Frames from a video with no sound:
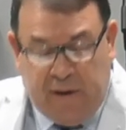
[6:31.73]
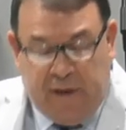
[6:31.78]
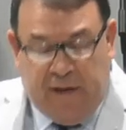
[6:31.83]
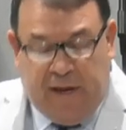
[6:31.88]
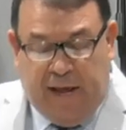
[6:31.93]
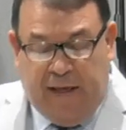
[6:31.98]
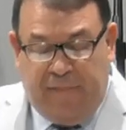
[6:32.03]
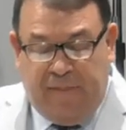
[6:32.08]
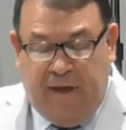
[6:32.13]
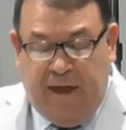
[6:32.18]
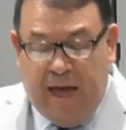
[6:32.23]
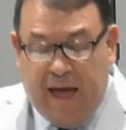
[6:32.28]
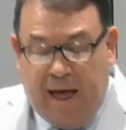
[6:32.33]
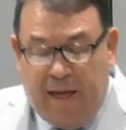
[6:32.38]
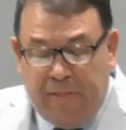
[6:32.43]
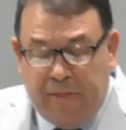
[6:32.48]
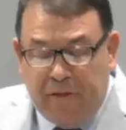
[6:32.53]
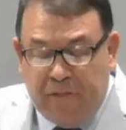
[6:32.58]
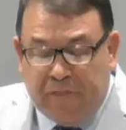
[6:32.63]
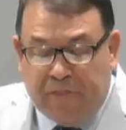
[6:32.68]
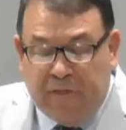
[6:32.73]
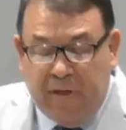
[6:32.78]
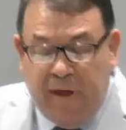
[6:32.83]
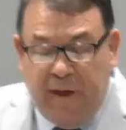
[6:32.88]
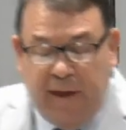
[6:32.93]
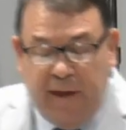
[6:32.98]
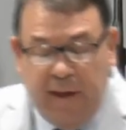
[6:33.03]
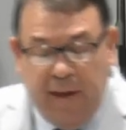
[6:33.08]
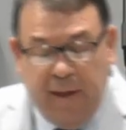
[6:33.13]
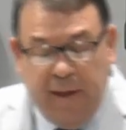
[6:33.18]
And the other
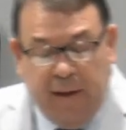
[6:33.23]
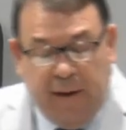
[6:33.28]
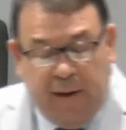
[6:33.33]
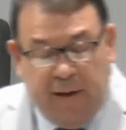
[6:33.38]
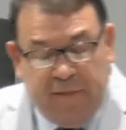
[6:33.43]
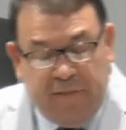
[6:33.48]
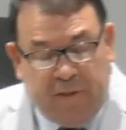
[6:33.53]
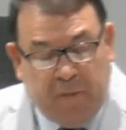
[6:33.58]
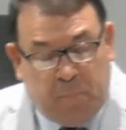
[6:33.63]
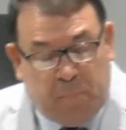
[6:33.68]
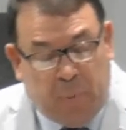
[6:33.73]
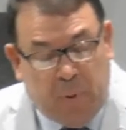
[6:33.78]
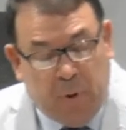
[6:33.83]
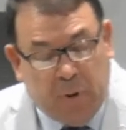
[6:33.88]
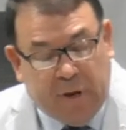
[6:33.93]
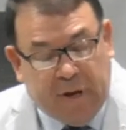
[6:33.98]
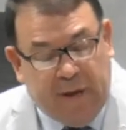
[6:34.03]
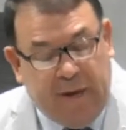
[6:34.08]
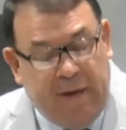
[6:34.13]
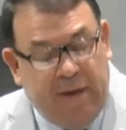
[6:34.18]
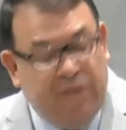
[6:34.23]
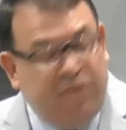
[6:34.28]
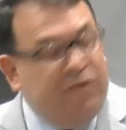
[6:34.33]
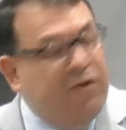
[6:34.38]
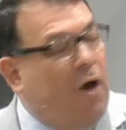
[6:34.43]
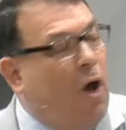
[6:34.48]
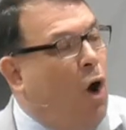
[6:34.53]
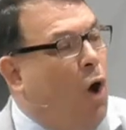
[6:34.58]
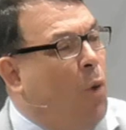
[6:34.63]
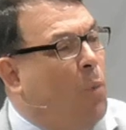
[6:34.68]
thing, the book is
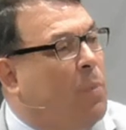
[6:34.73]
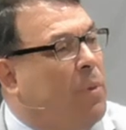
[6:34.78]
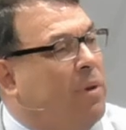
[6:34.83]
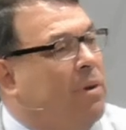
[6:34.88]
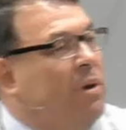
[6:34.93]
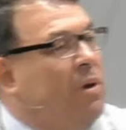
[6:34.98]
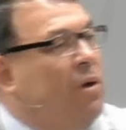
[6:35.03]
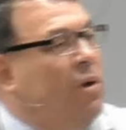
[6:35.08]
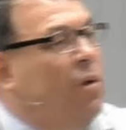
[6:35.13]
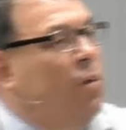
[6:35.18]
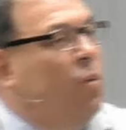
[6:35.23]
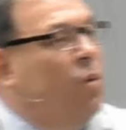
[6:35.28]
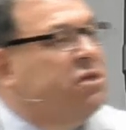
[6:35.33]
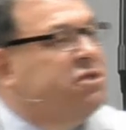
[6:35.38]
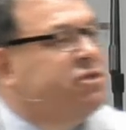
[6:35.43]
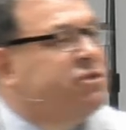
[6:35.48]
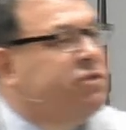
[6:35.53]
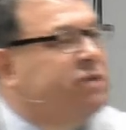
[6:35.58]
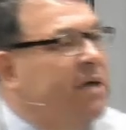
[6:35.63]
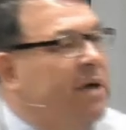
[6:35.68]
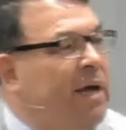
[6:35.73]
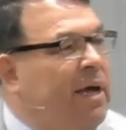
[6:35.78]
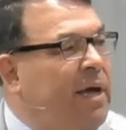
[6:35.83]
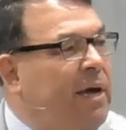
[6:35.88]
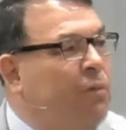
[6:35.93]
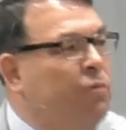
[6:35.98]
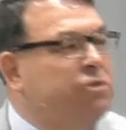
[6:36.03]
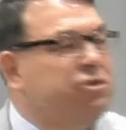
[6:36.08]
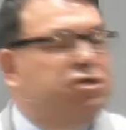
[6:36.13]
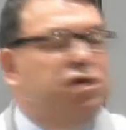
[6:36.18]
open, which
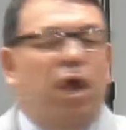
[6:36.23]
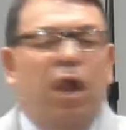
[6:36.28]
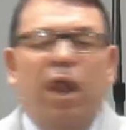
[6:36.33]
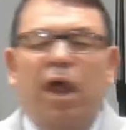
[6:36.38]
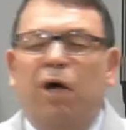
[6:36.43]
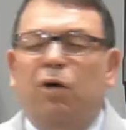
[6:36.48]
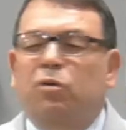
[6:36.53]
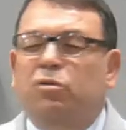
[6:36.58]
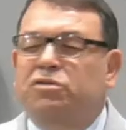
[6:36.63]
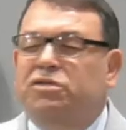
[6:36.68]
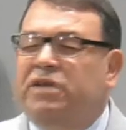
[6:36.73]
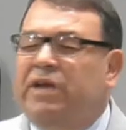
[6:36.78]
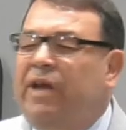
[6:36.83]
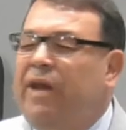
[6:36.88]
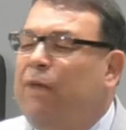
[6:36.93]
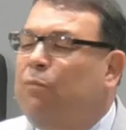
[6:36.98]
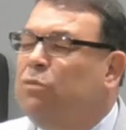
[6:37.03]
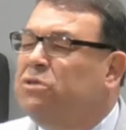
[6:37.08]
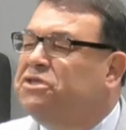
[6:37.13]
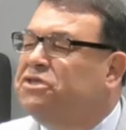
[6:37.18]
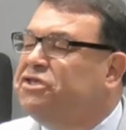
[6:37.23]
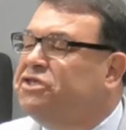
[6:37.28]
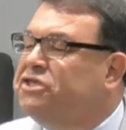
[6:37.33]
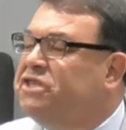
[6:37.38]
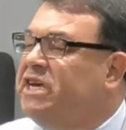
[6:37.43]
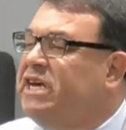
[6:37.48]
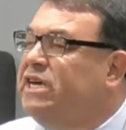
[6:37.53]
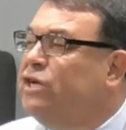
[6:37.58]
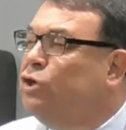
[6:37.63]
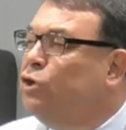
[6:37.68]
it was closed and it was
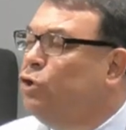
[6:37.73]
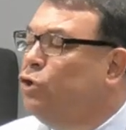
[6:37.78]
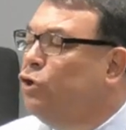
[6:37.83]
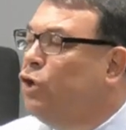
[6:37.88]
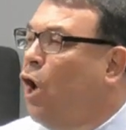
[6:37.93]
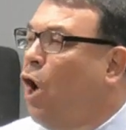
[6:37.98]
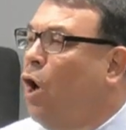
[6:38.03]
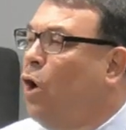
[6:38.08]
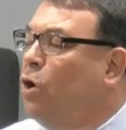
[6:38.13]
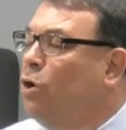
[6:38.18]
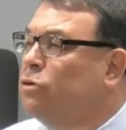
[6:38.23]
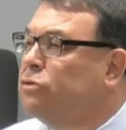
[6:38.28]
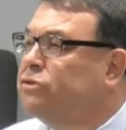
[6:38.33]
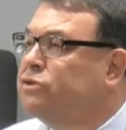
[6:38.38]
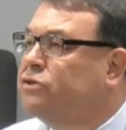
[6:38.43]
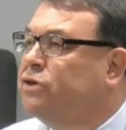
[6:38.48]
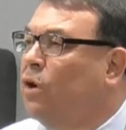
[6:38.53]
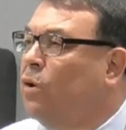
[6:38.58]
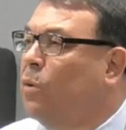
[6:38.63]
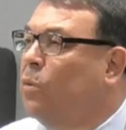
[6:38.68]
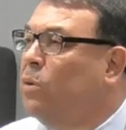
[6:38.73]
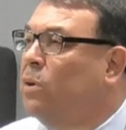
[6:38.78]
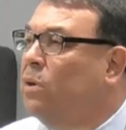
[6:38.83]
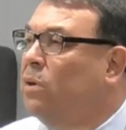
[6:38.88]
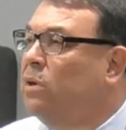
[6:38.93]
sealed also.